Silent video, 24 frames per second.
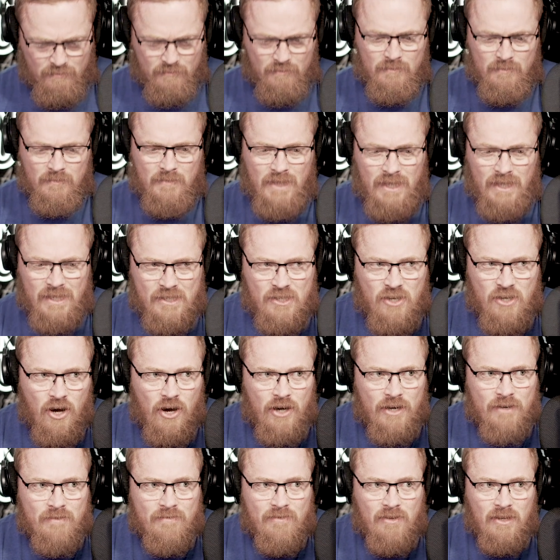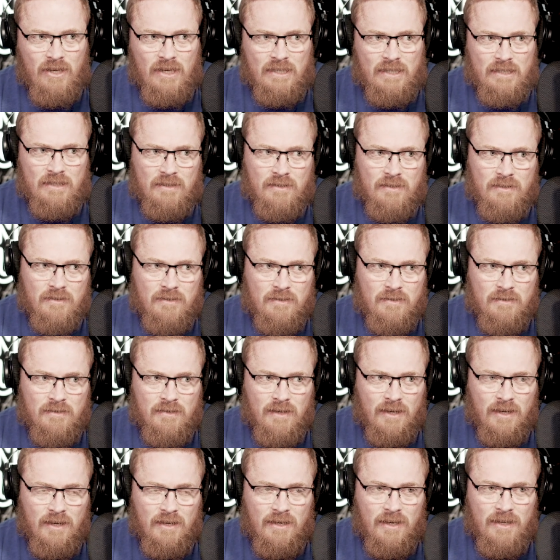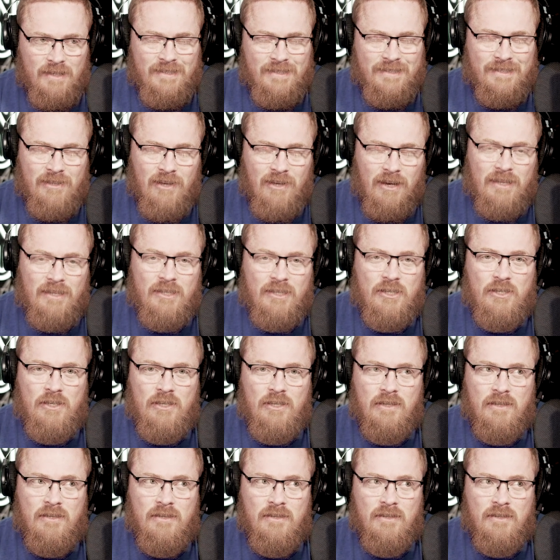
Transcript: that is kind of like a slightly